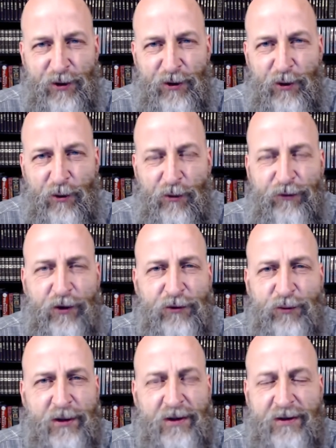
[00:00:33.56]
Well, friends,
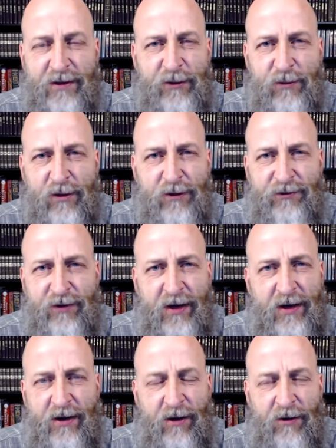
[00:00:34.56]
we're continuing our
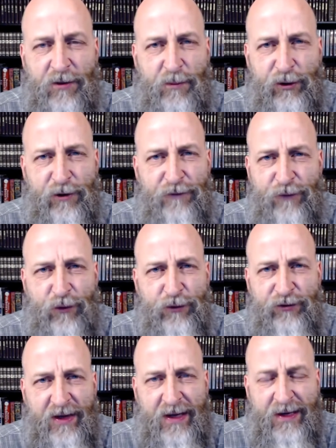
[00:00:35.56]
study on the book of 1
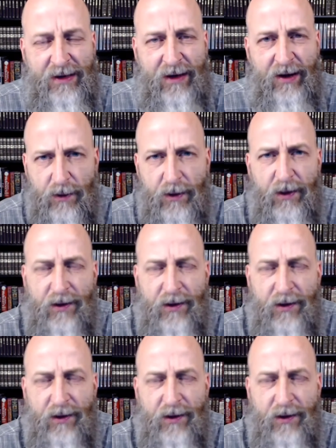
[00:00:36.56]
Enoch.